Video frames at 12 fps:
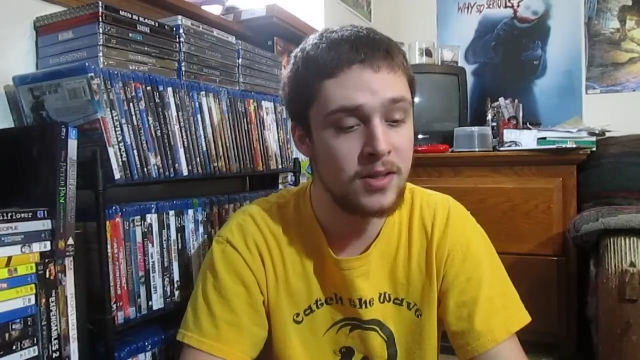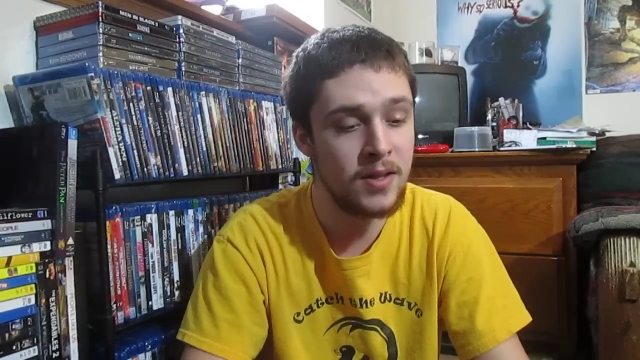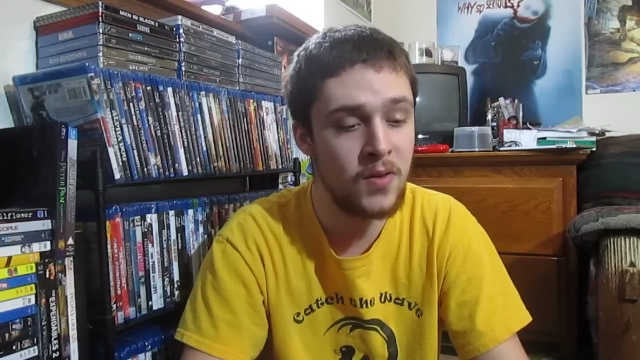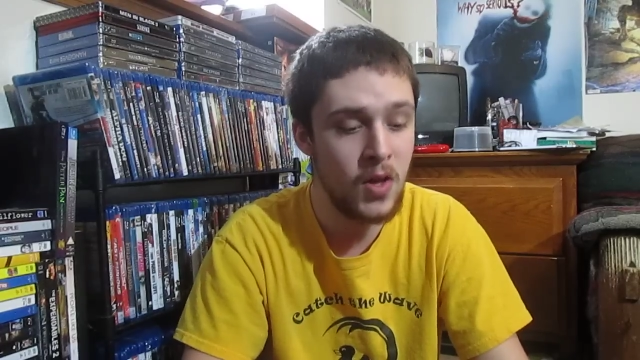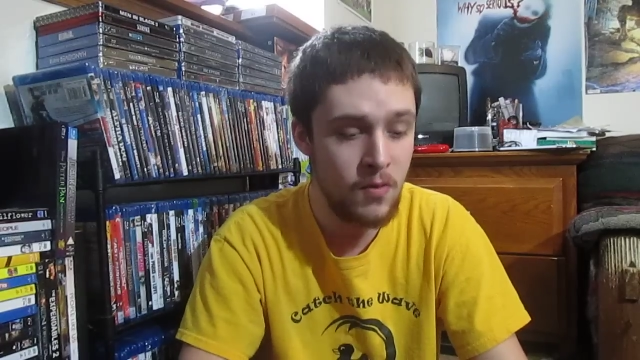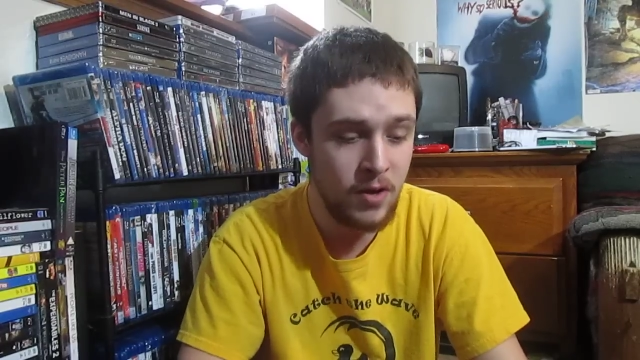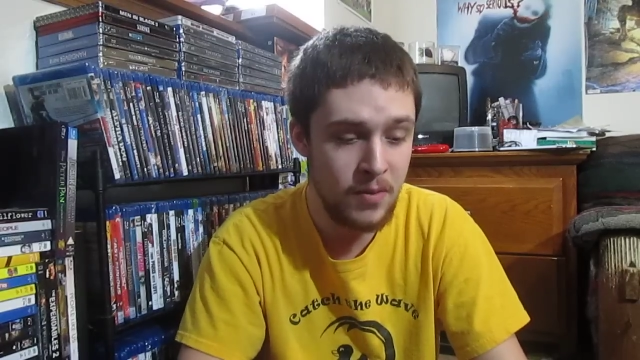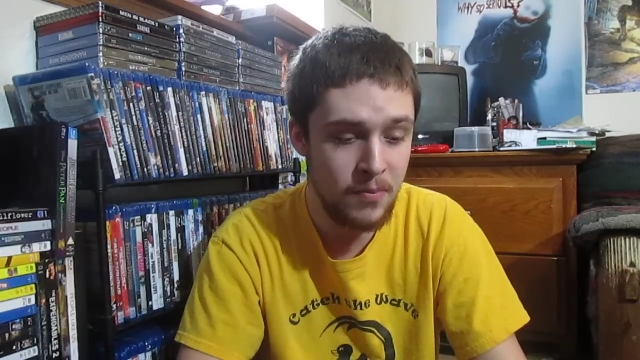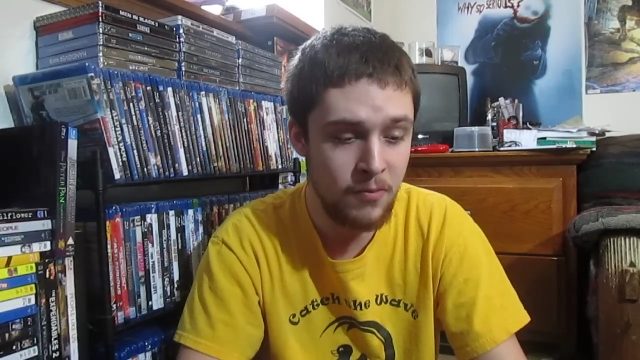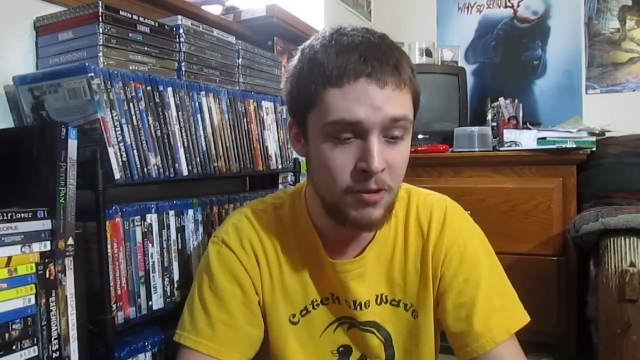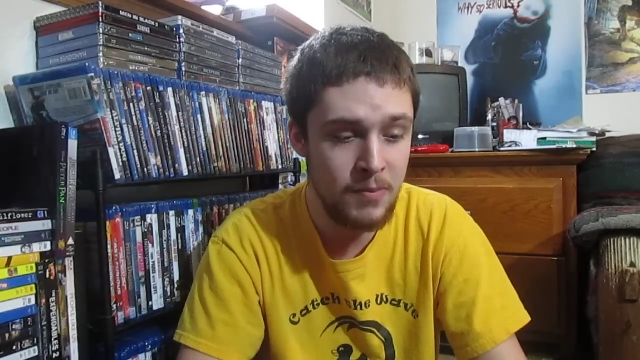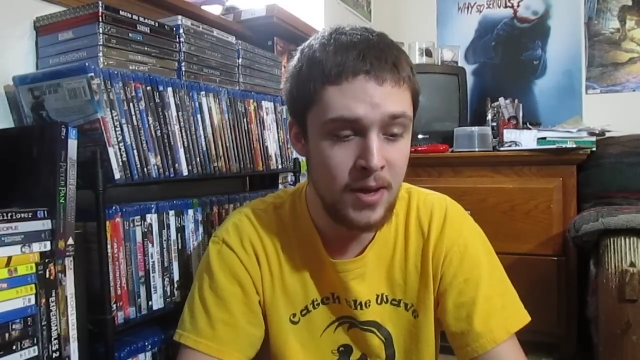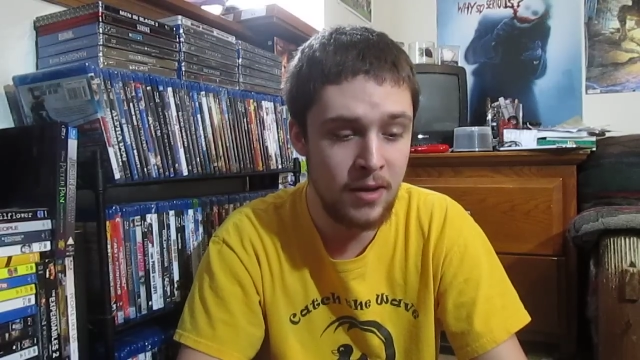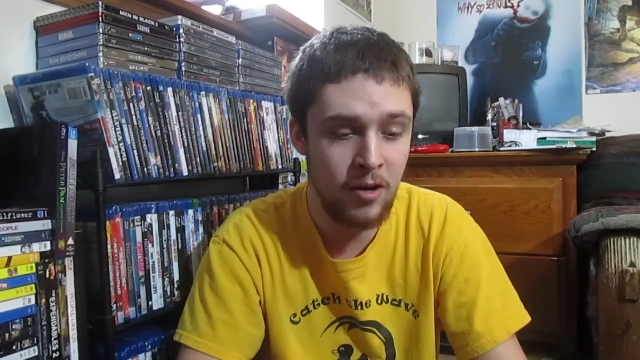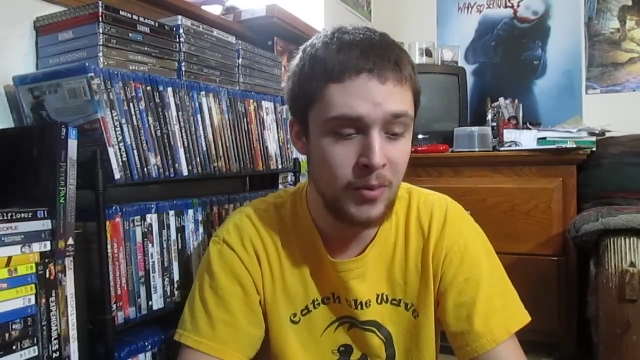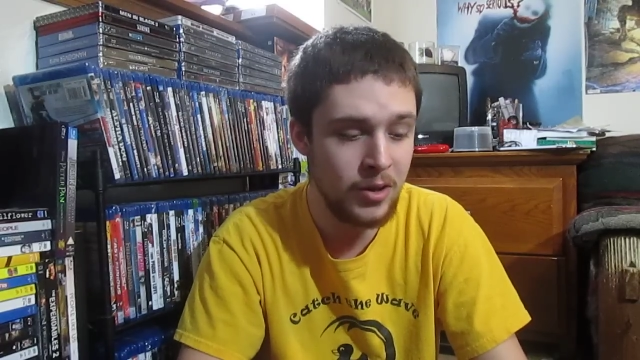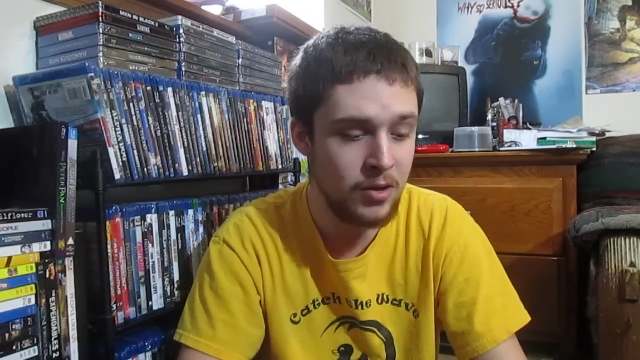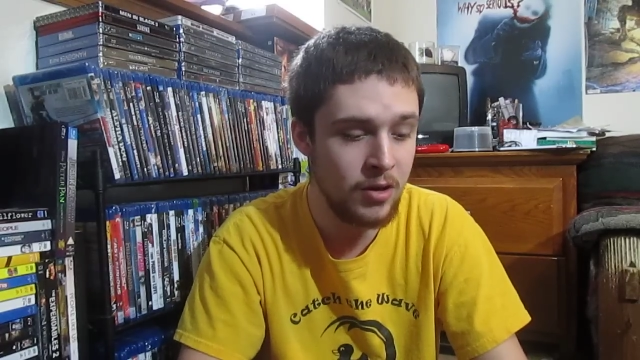because if they re remake
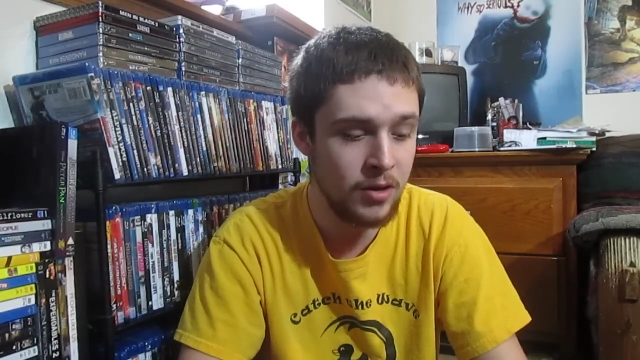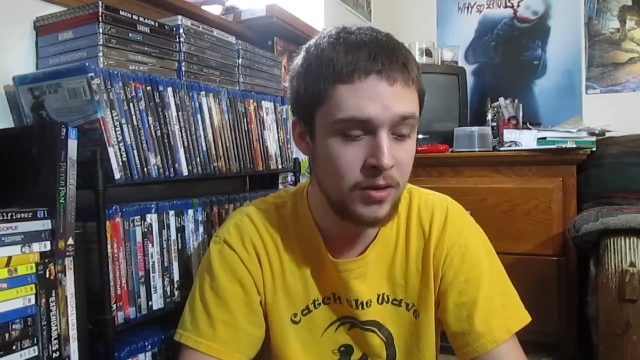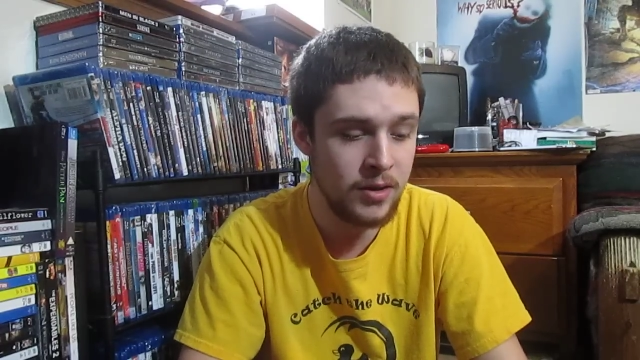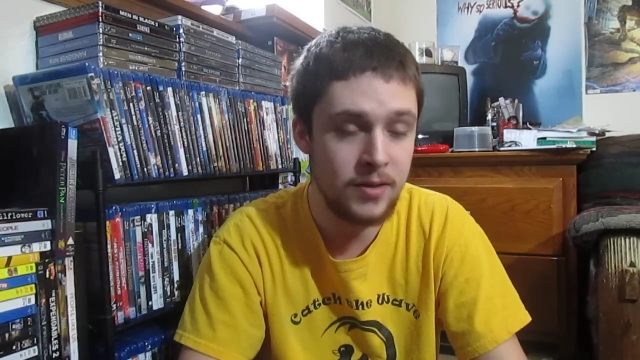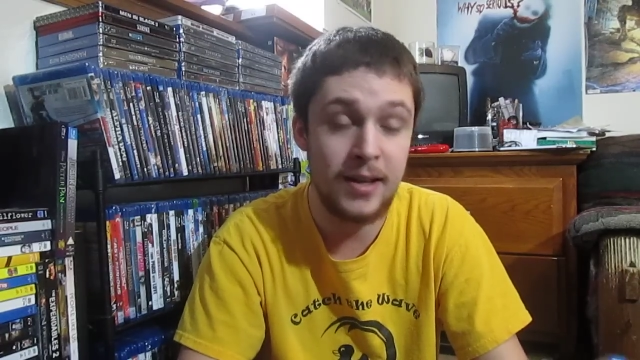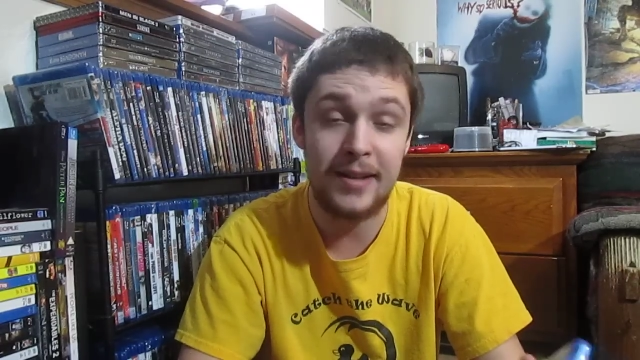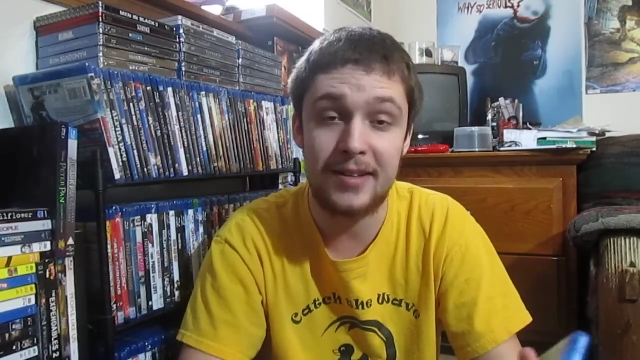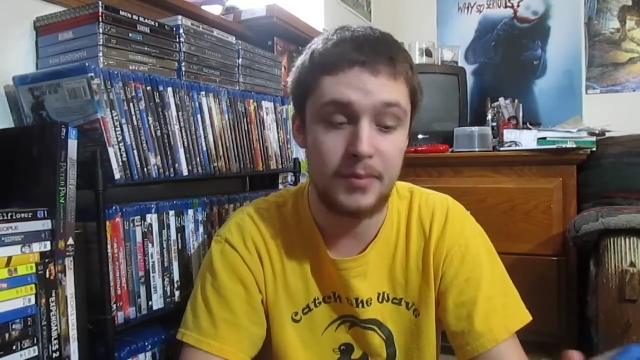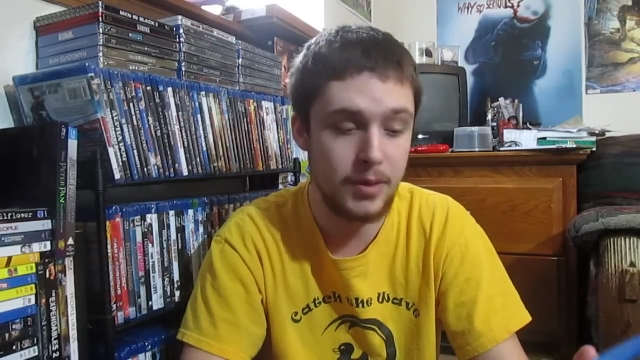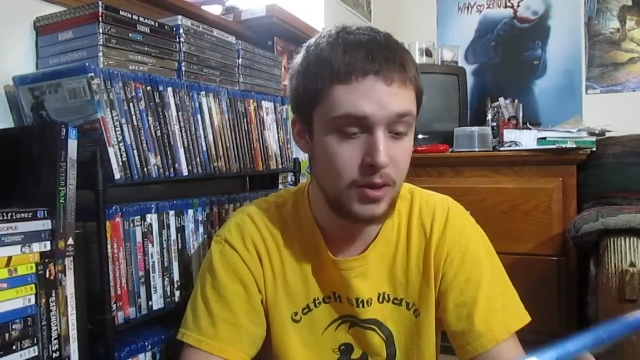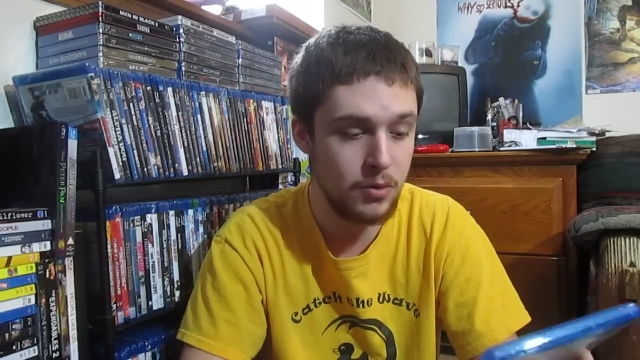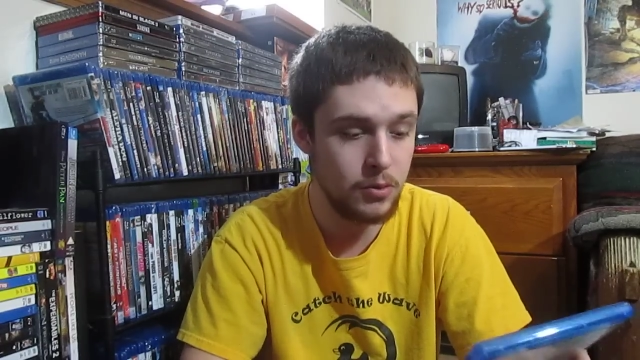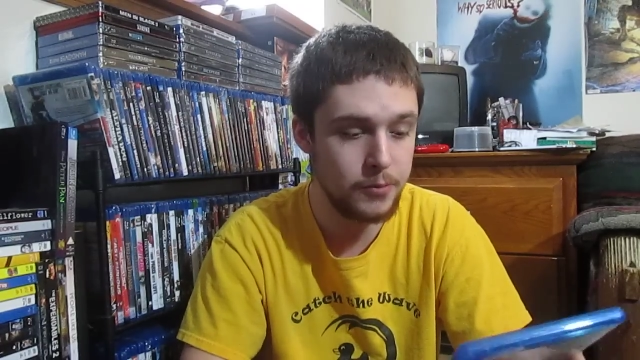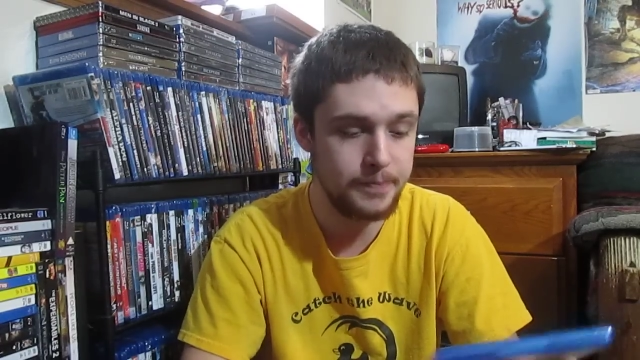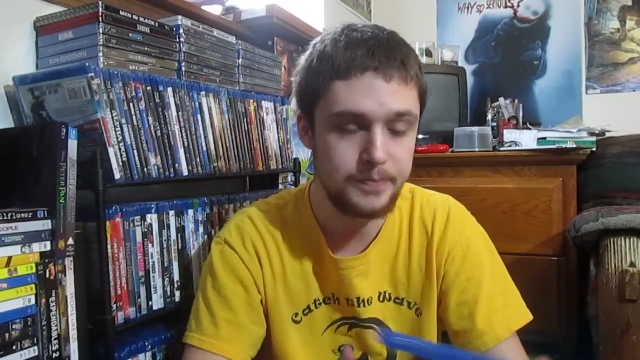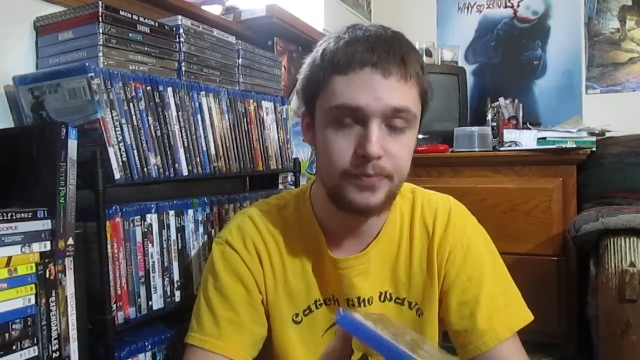Army of Darkness, that's going to be cool.